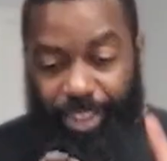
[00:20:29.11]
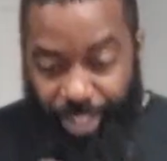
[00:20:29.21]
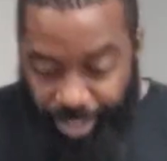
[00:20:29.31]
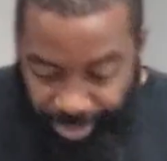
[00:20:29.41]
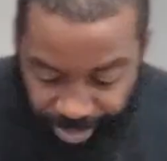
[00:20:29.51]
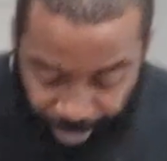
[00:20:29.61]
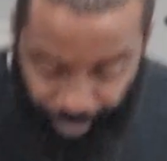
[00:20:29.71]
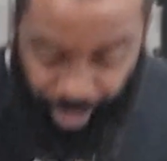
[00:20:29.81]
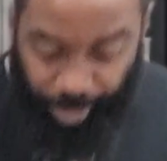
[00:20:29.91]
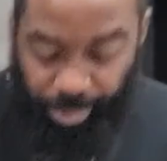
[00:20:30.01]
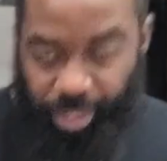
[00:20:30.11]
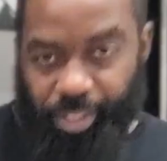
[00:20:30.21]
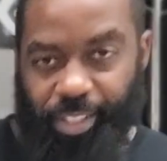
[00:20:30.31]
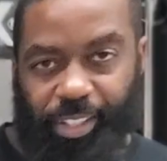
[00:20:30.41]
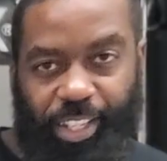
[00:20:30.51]
This, in my
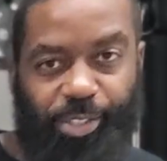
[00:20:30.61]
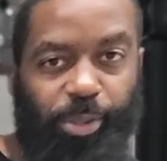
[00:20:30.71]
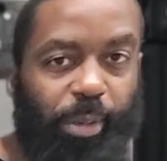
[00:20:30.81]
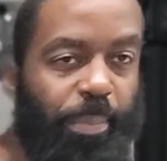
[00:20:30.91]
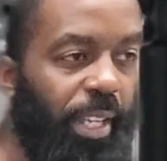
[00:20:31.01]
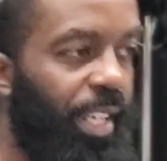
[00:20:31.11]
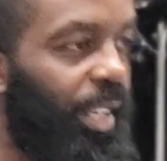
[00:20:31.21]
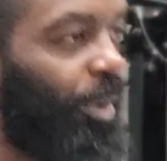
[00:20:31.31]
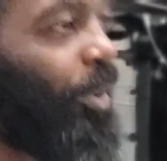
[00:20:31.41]
opinion, is going to be